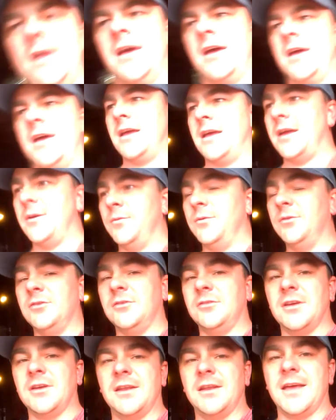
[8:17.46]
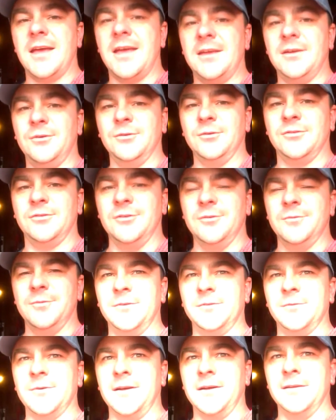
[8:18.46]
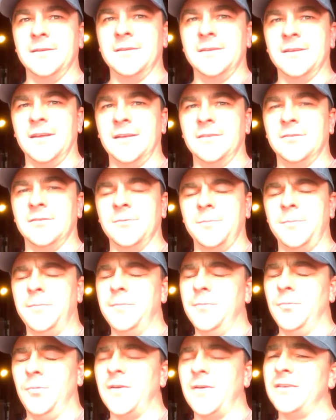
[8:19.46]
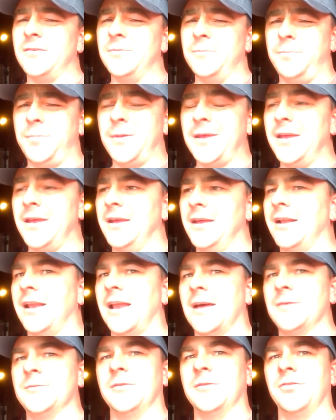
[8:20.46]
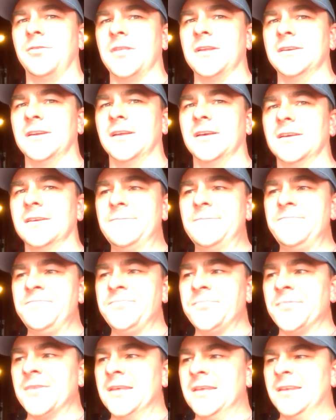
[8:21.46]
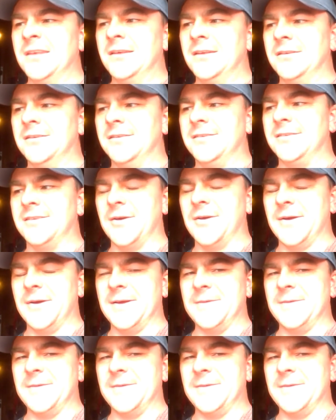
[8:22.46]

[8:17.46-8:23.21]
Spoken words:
And we just had a hailstorm as well, and we've had some big claps of thunder. So